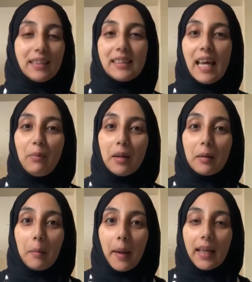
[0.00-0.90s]
Today we're going
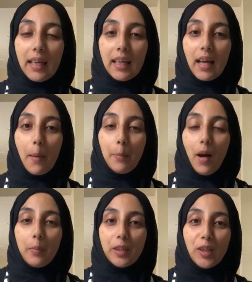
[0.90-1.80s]
to be making
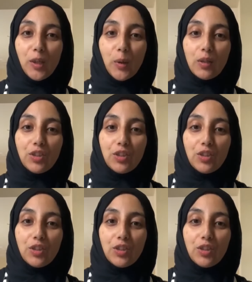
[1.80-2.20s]
barbecue